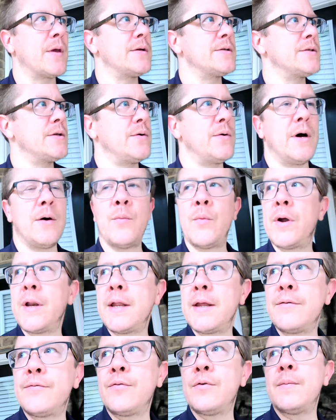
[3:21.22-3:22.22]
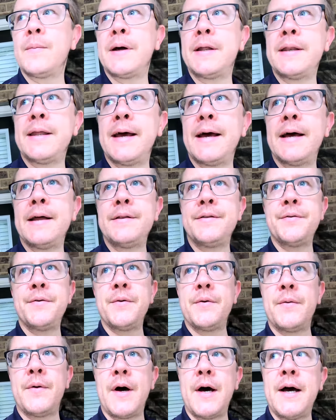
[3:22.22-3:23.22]
So I'm waiting for my dad
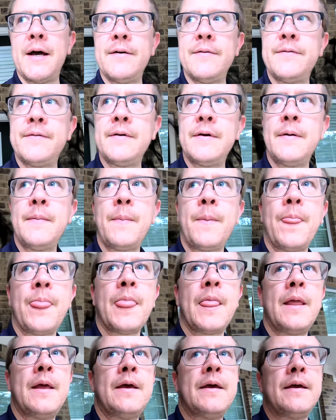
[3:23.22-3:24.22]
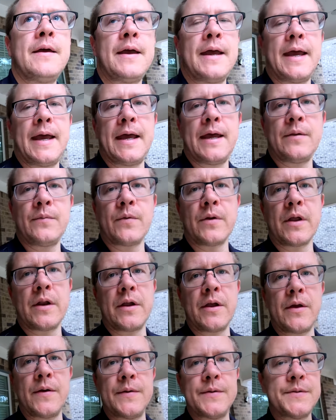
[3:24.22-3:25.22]
to arrive, and we're
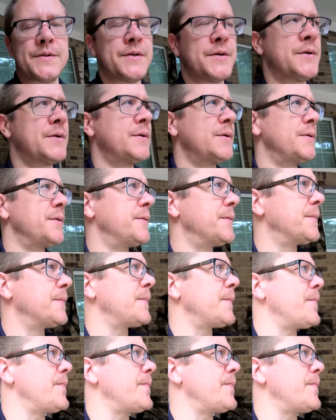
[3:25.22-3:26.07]
gonna go to